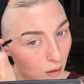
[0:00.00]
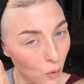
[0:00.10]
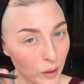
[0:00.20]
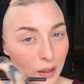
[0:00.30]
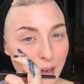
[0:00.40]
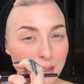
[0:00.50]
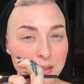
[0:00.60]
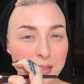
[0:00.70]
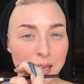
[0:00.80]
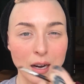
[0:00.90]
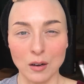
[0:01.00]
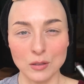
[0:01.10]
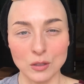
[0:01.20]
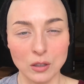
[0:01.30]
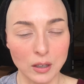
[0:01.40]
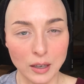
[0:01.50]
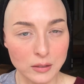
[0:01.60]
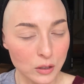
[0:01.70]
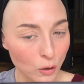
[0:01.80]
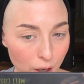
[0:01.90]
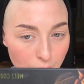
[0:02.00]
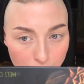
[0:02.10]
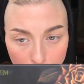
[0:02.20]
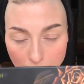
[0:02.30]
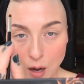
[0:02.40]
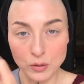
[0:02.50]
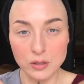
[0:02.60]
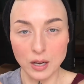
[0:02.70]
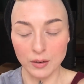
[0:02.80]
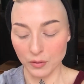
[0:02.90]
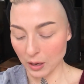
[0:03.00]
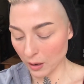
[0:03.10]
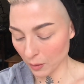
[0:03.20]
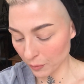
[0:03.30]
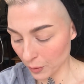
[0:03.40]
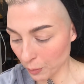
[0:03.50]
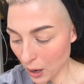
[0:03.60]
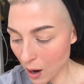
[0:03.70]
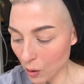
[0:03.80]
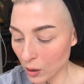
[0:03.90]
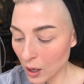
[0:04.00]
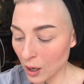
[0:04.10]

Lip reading: going against the hairs or against the grain at the outside of the brow.